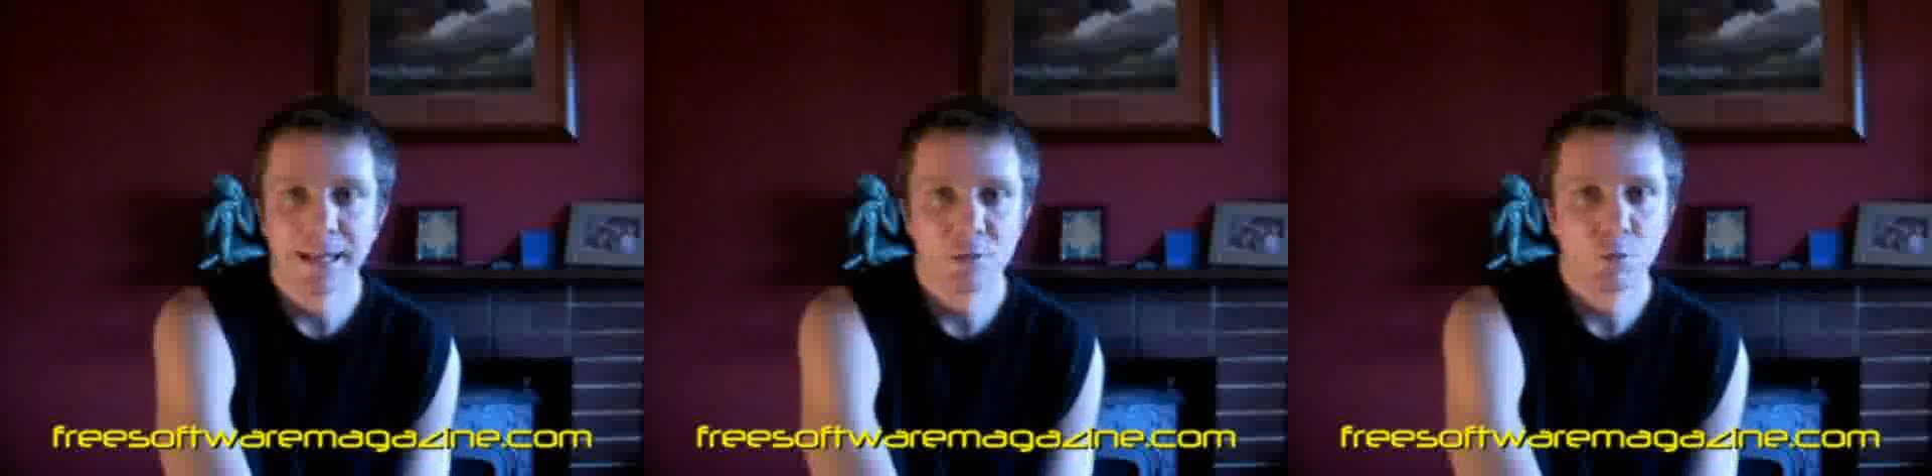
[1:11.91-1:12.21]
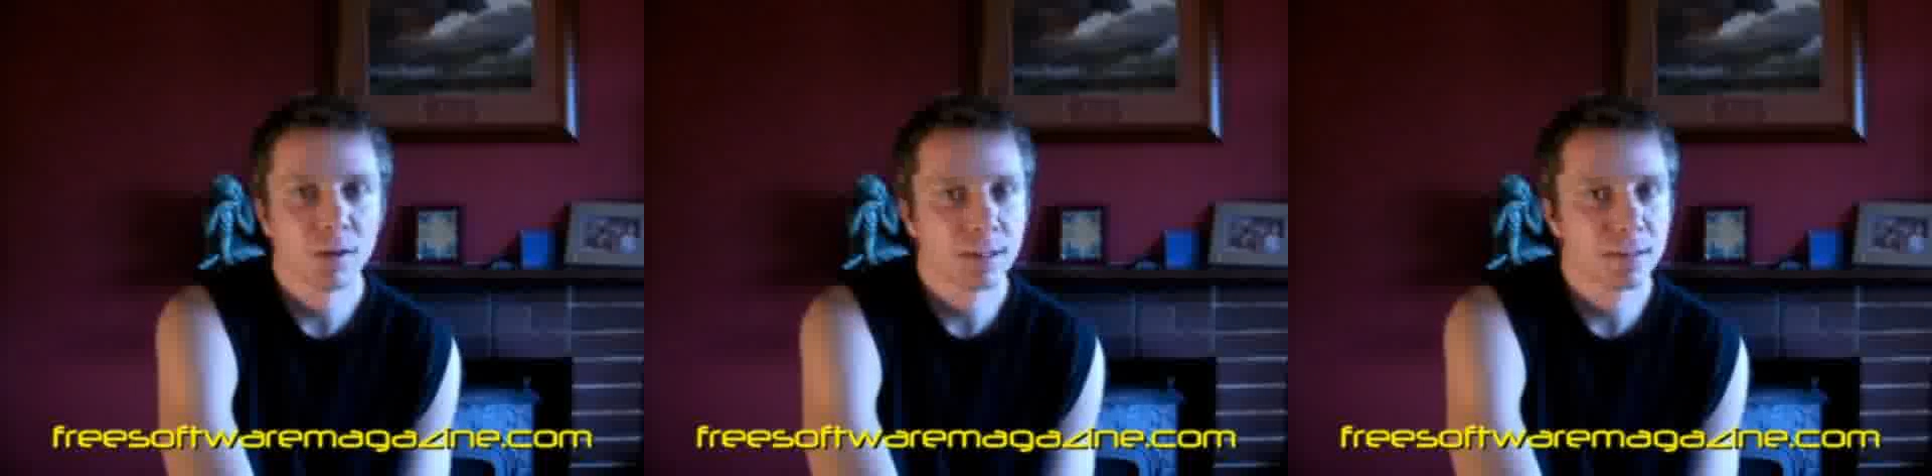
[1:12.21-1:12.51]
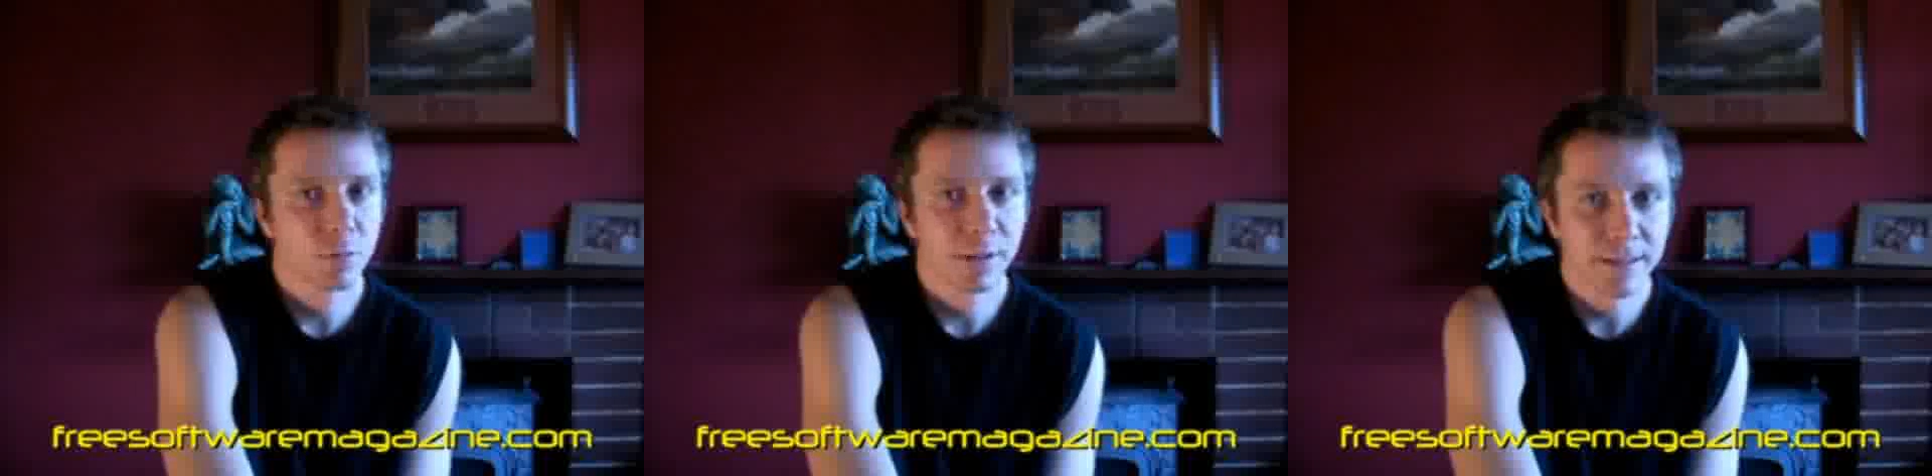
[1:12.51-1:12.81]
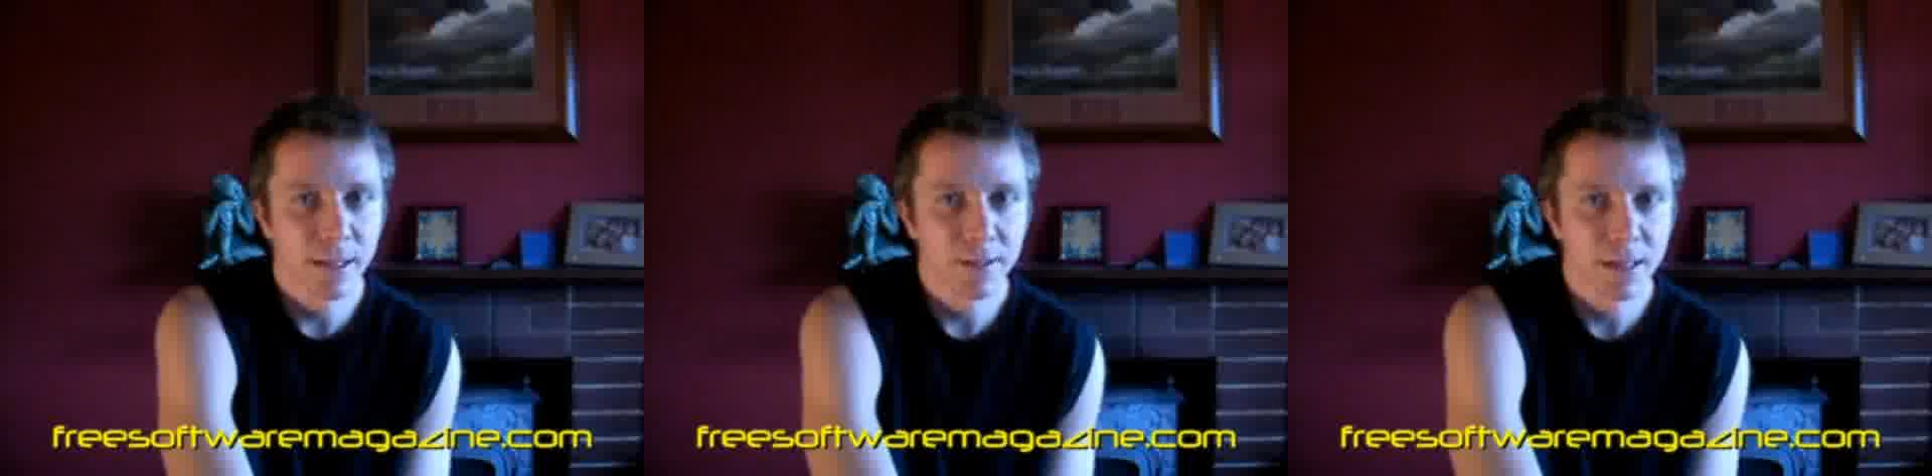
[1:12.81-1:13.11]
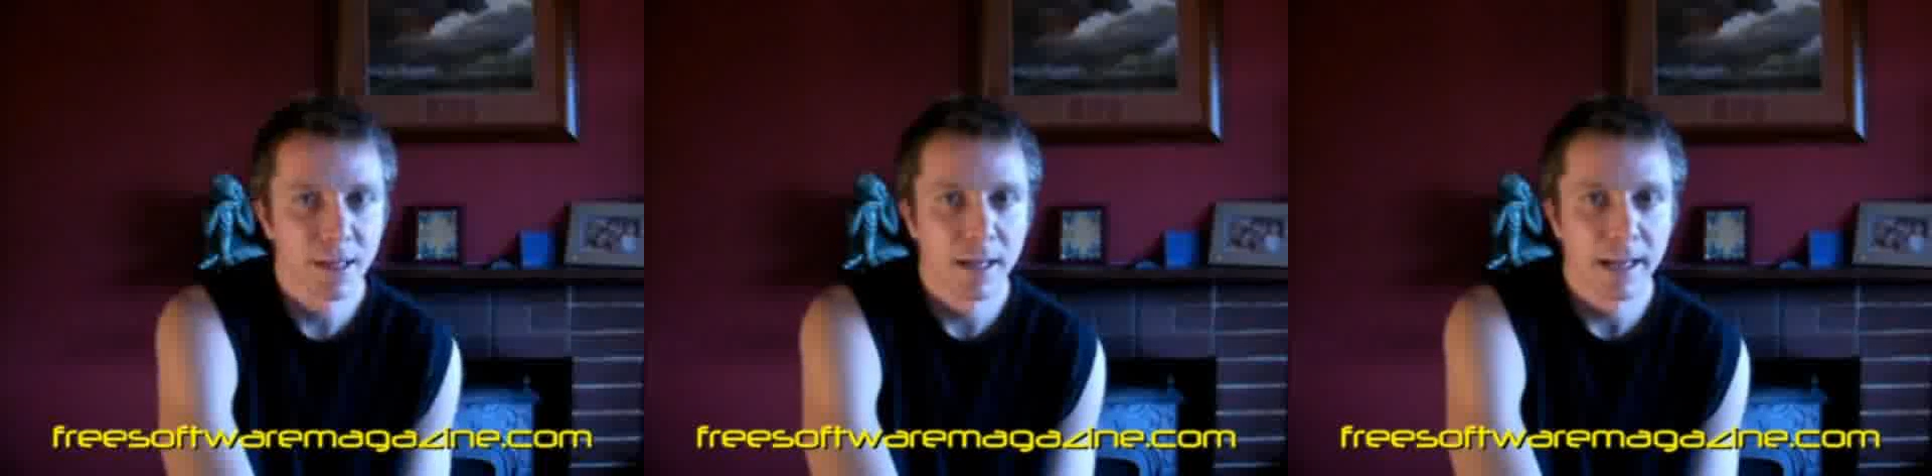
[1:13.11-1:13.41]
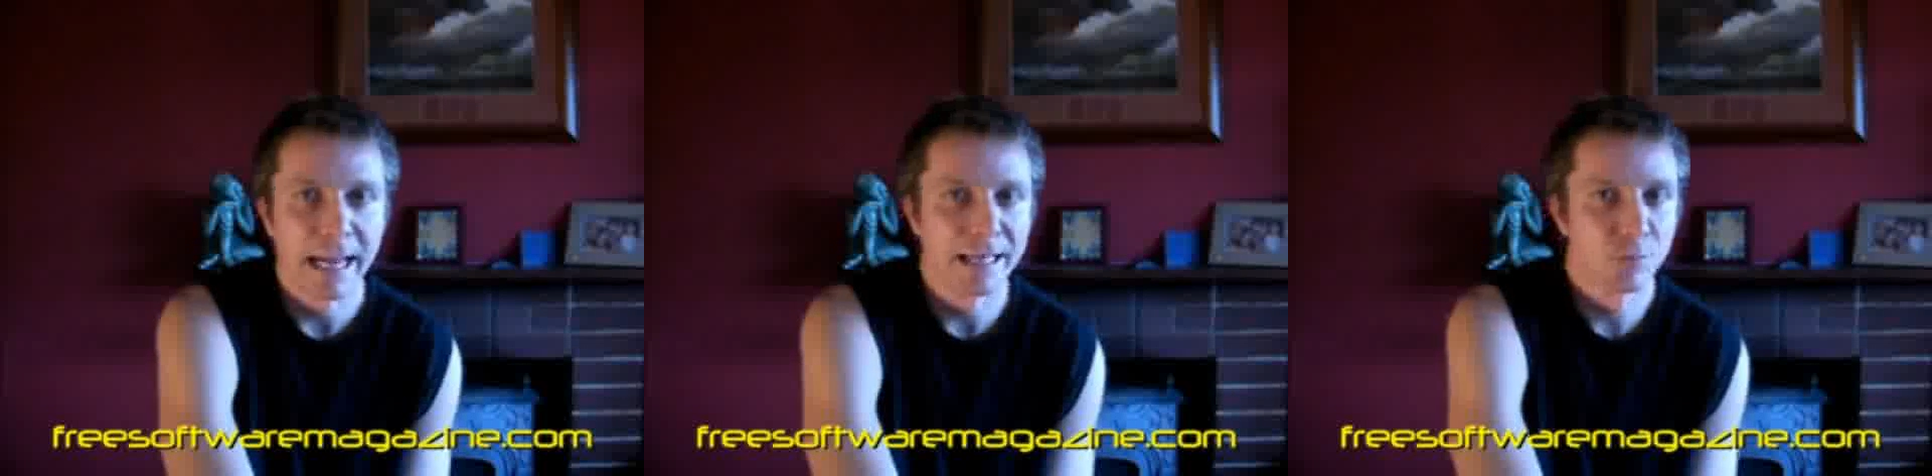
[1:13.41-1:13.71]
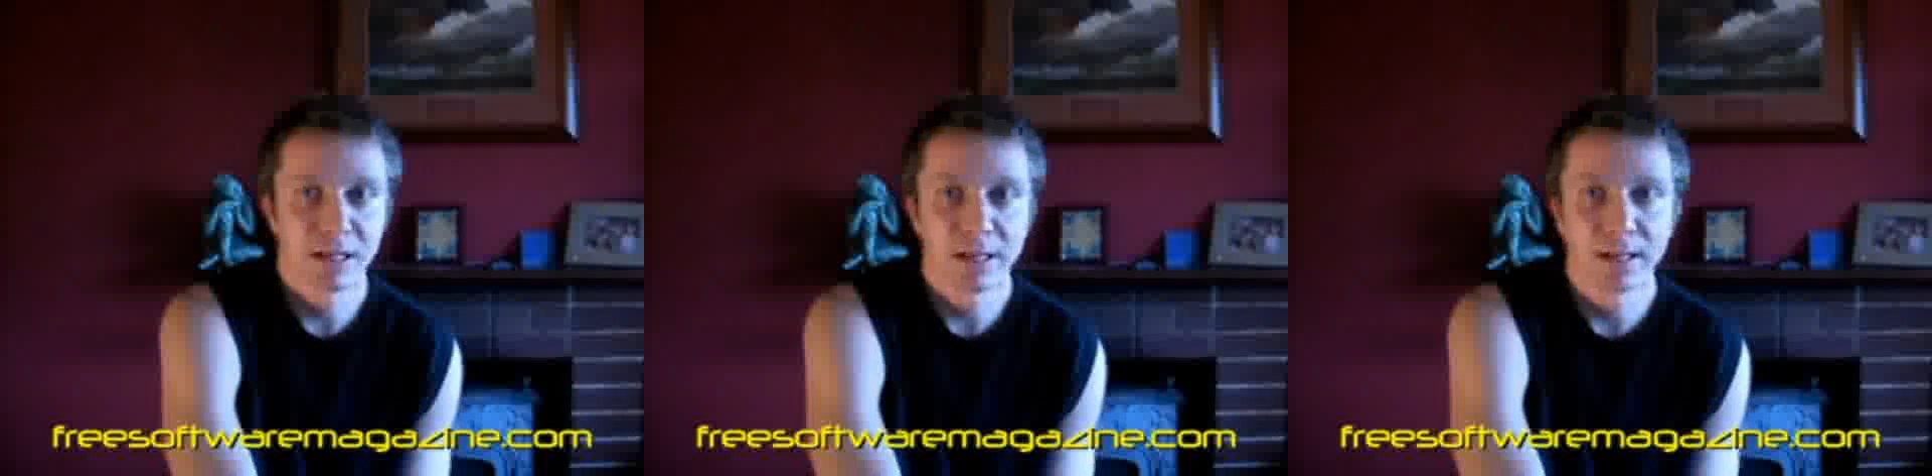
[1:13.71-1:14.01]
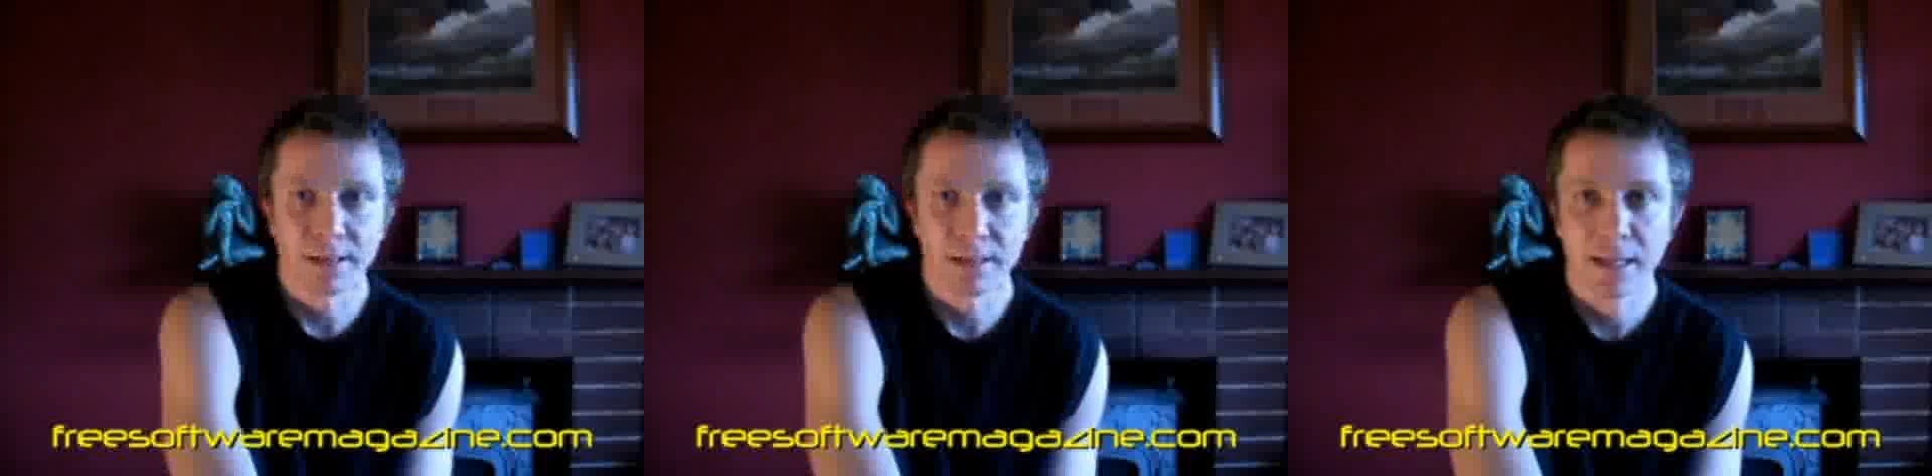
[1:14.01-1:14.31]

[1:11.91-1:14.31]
it wasn't Windows, it was Linux.